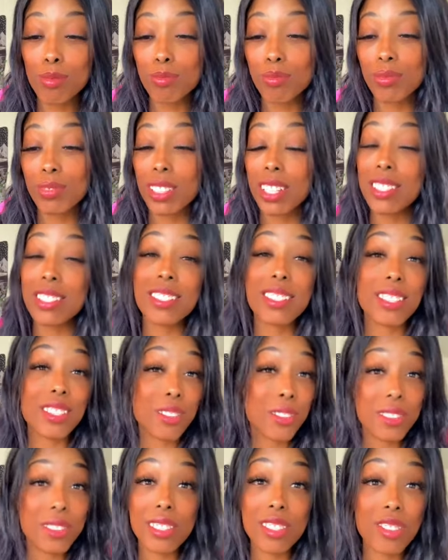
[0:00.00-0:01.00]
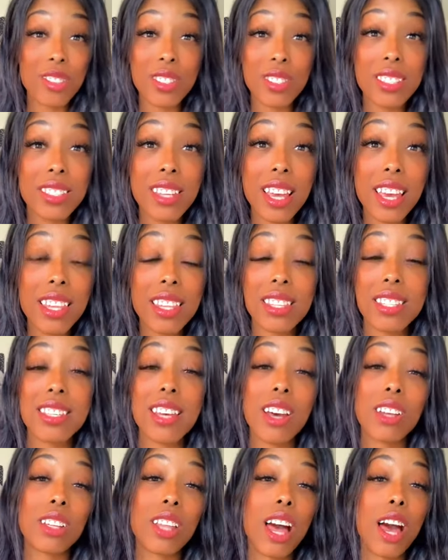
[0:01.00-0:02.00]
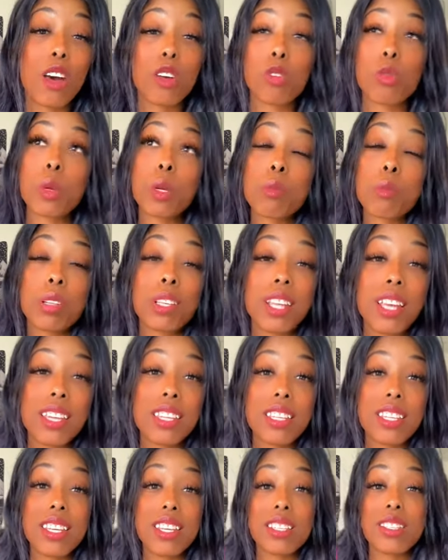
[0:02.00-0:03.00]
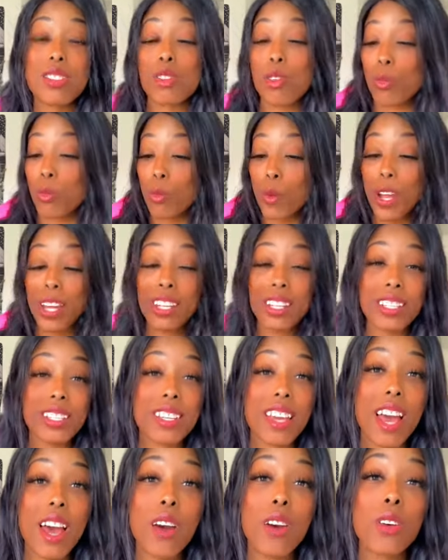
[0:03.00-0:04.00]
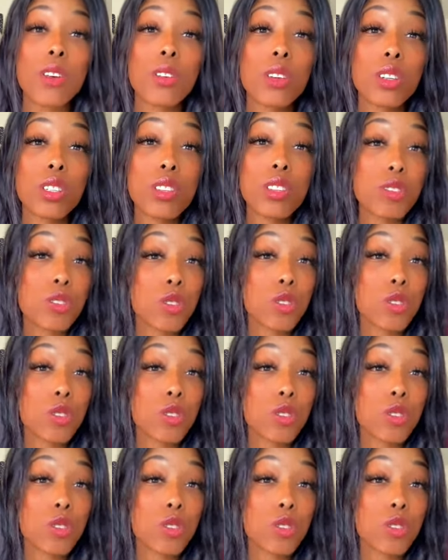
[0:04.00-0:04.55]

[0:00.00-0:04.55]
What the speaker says: and you can just say this out loud, replay this, write it down,